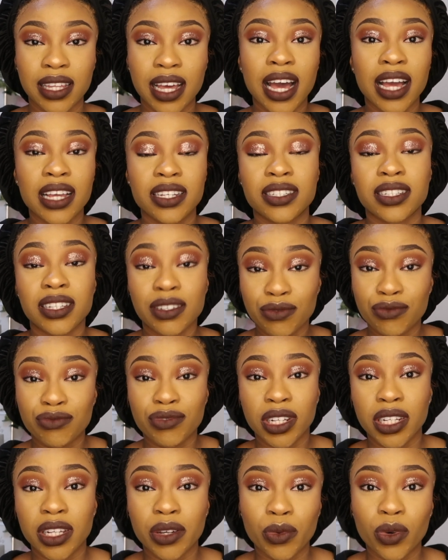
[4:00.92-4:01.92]
that actually
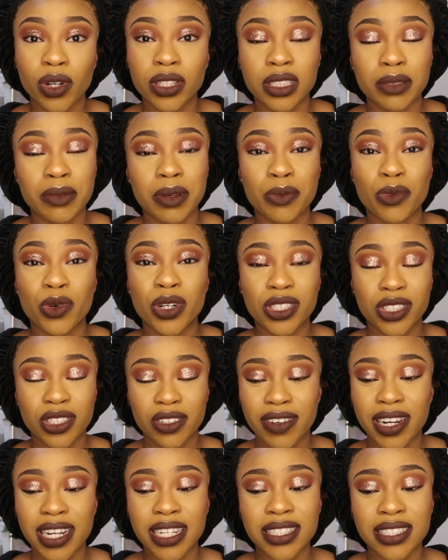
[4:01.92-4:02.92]
really want to be
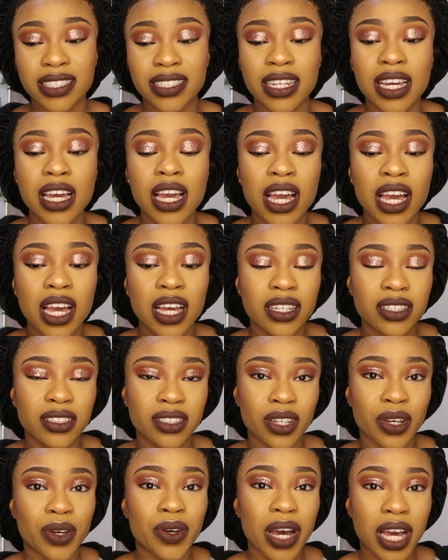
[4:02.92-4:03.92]
moisturized.
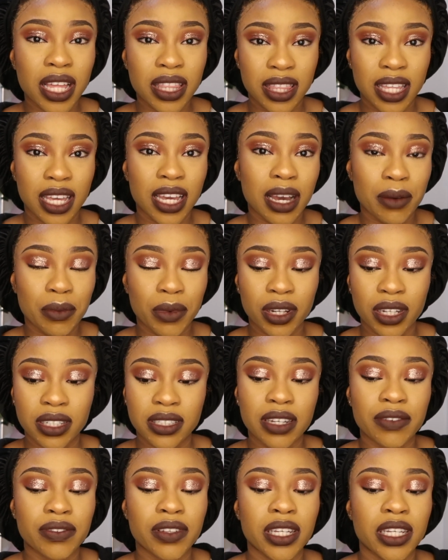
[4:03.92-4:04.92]
So I think I'm gonna
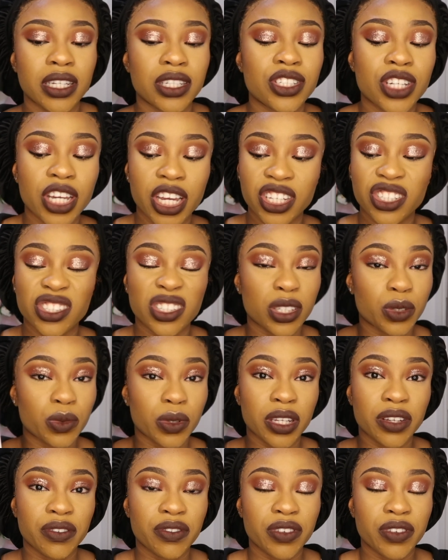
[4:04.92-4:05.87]
definitely change this when it